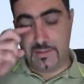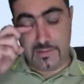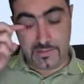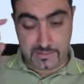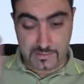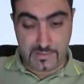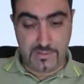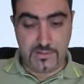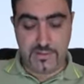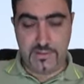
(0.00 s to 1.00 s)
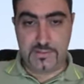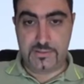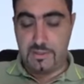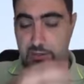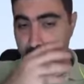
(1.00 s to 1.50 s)
And here
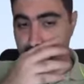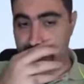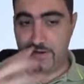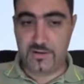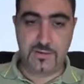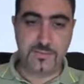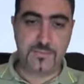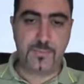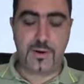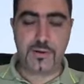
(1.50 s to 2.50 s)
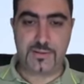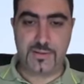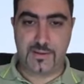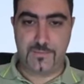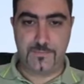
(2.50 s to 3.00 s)
is our part
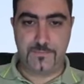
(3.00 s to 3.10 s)
now.